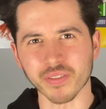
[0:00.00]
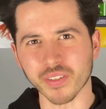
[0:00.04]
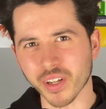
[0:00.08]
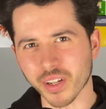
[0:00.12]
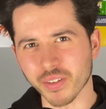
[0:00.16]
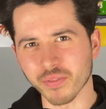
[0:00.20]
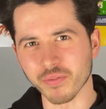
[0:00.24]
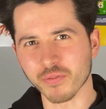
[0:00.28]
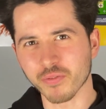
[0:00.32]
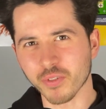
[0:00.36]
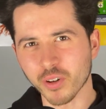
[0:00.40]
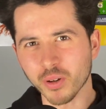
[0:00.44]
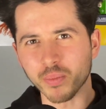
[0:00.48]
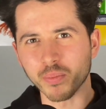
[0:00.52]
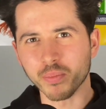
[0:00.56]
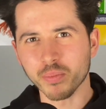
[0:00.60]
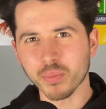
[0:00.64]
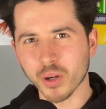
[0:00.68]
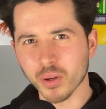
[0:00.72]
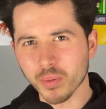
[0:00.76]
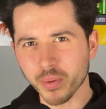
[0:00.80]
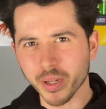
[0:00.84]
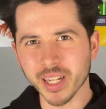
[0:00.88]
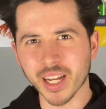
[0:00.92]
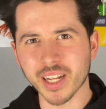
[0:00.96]
And from
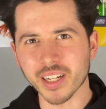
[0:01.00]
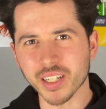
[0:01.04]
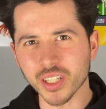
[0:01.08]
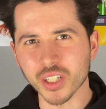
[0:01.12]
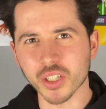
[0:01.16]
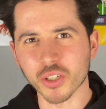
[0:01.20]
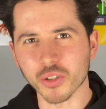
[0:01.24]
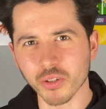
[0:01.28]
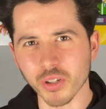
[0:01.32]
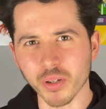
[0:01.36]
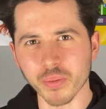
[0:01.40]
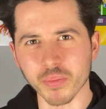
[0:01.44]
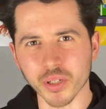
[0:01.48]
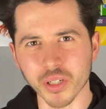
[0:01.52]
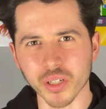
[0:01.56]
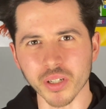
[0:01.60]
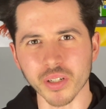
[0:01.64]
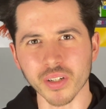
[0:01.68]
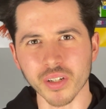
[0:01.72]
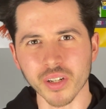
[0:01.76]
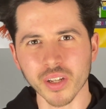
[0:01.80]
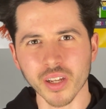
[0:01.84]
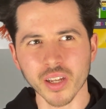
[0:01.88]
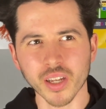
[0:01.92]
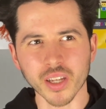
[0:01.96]
probably that
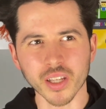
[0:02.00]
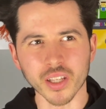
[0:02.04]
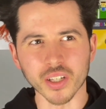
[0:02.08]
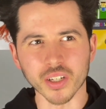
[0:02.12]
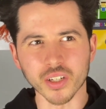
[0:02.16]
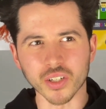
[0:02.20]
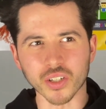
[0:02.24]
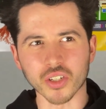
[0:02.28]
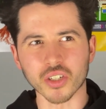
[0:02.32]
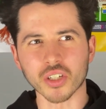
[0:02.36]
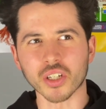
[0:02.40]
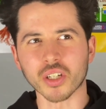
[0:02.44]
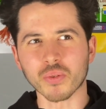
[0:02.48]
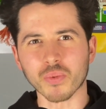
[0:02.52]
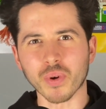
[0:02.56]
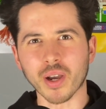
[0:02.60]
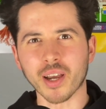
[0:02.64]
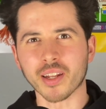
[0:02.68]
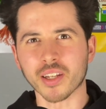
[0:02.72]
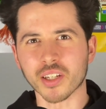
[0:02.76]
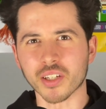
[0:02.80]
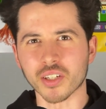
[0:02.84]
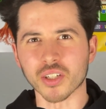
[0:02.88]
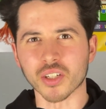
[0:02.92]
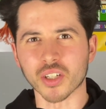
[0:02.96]
description, you can see where
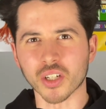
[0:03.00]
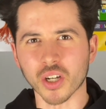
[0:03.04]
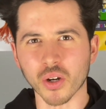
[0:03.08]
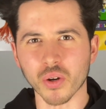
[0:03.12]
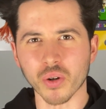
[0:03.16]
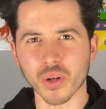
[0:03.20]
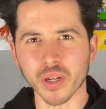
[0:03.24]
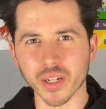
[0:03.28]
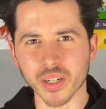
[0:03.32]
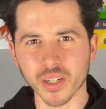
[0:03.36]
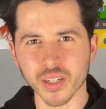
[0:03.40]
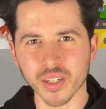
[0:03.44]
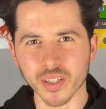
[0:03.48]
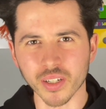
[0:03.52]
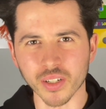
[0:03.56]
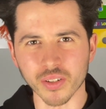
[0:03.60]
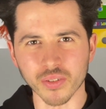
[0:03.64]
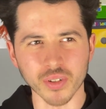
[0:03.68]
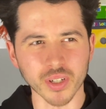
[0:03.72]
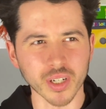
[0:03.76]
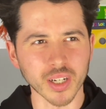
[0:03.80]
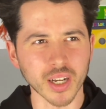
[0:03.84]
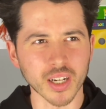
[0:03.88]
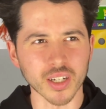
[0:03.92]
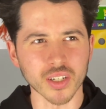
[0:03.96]
this is going in
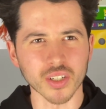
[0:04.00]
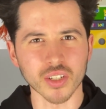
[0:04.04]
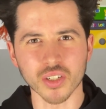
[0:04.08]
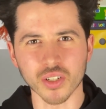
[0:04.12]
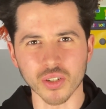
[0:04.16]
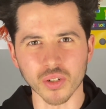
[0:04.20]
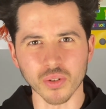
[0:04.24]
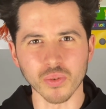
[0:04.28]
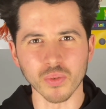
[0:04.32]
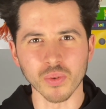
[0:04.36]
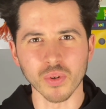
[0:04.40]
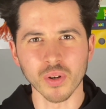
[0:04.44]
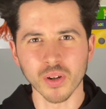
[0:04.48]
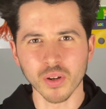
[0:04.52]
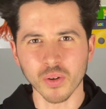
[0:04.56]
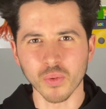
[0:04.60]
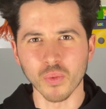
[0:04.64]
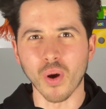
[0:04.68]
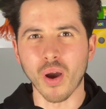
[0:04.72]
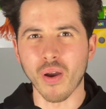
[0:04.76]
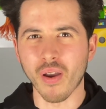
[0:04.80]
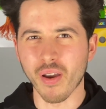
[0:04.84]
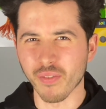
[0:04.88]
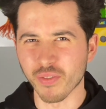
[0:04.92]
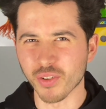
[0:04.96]
regards to
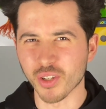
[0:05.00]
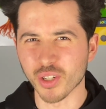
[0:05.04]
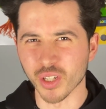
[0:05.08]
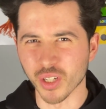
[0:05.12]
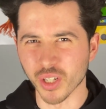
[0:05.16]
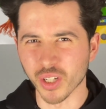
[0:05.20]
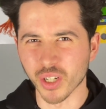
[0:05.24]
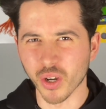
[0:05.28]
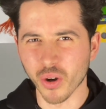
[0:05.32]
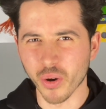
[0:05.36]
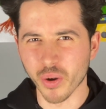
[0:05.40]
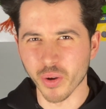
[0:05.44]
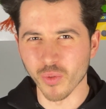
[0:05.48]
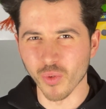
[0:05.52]
where Everton are going